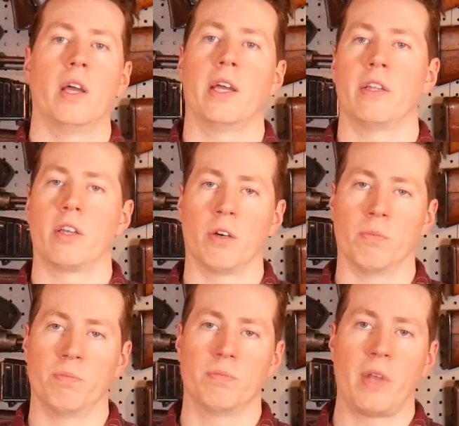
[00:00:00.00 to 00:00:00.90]
and, you
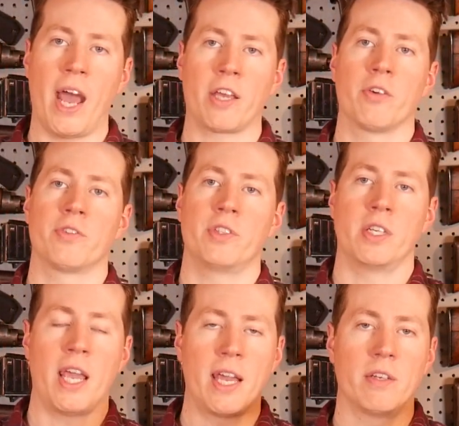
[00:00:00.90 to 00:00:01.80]
know,
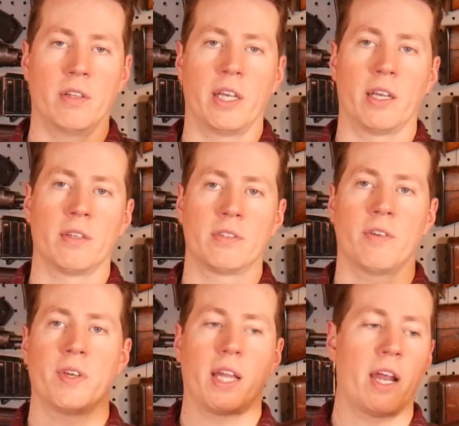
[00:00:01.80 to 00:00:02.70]
accuracy, handling,
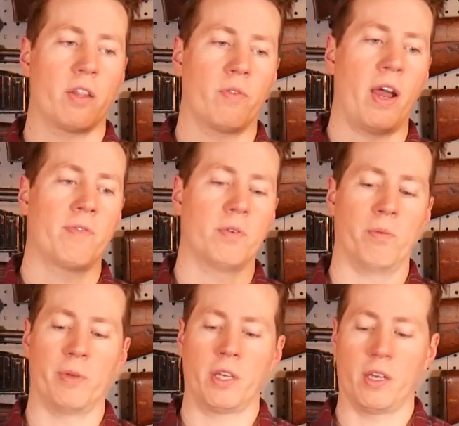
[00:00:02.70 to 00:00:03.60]
stuff like that of the
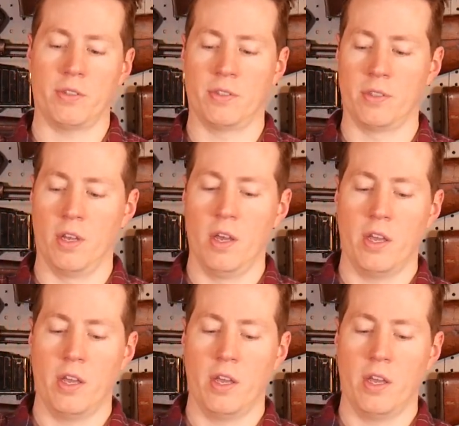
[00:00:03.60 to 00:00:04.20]
rifle, because,